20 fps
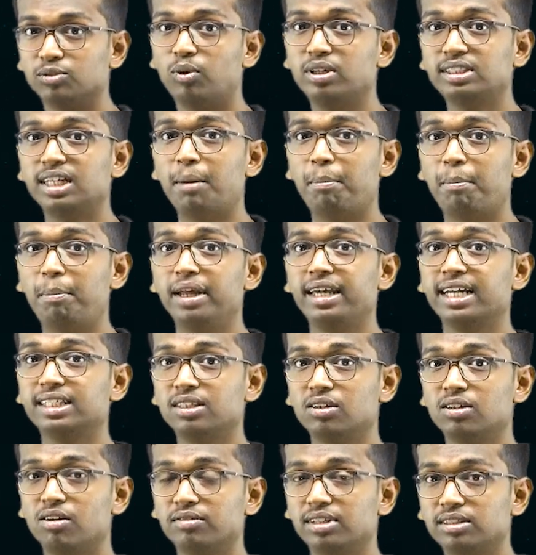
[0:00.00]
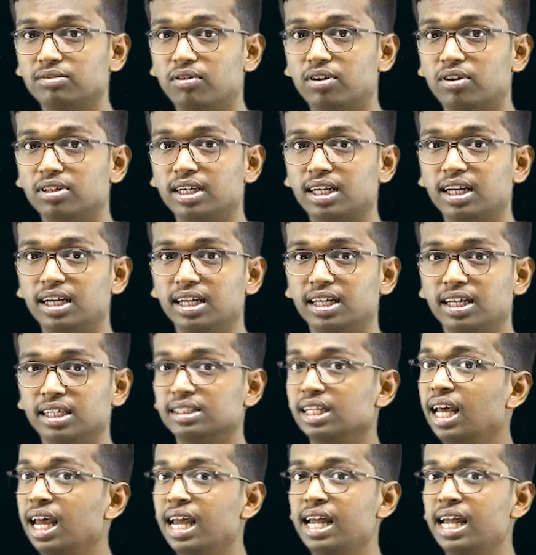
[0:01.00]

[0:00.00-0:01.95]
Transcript: What's the application of this for the clinics?